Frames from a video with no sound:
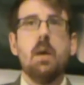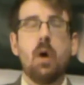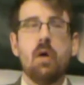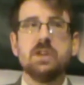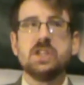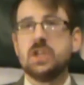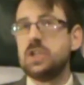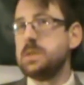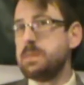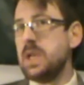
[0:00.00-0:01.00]
But obviously
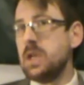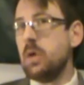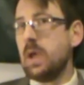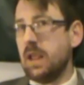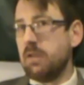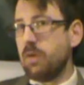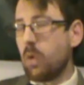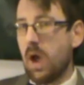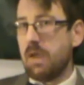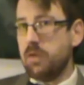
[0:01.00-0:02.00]
she's been doing this for
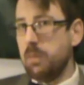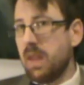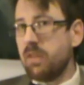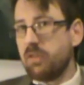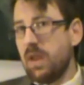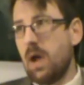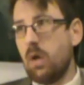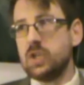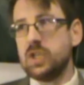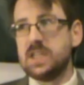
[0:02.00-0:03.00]
quite a few months now,
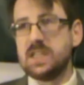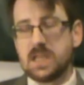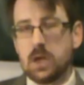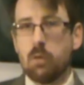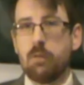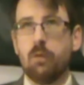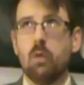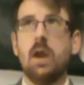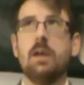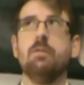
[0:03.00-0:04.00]
and she's still
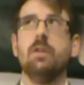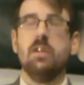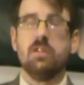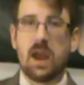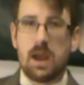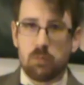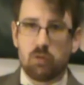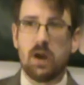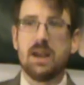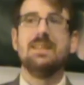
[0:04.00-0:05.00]
falling for the same
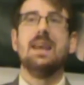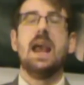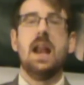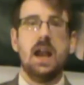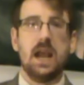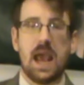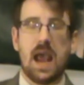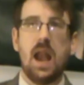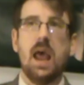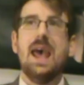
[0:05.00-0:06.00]
tricks again and
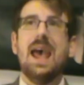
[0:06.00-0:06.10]
again.